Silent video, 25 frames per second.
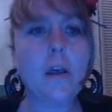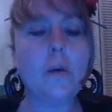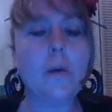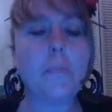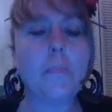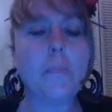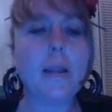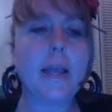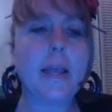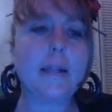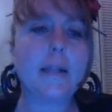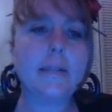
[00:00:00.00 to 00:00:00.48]

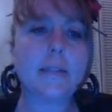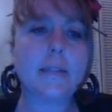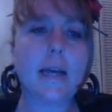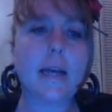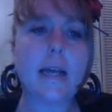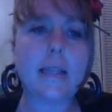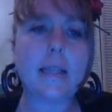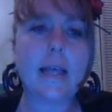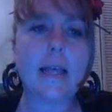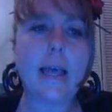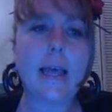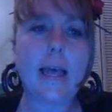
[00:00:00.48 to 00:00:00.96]
but
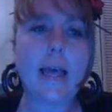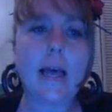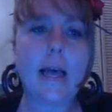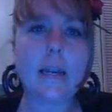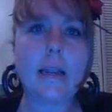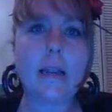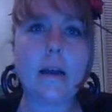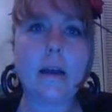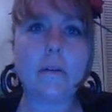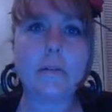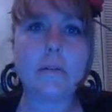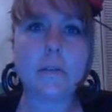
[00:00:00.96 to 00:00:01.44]
inside the
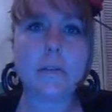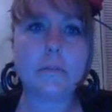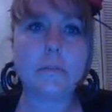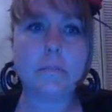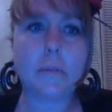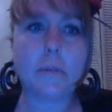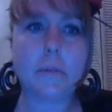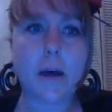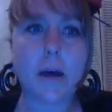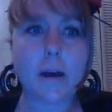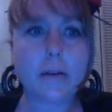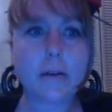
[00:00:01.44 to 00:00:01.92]
handouts
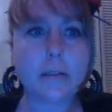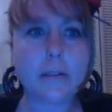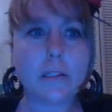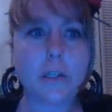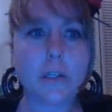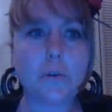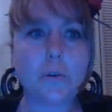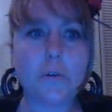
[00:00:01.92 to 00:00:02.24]
box,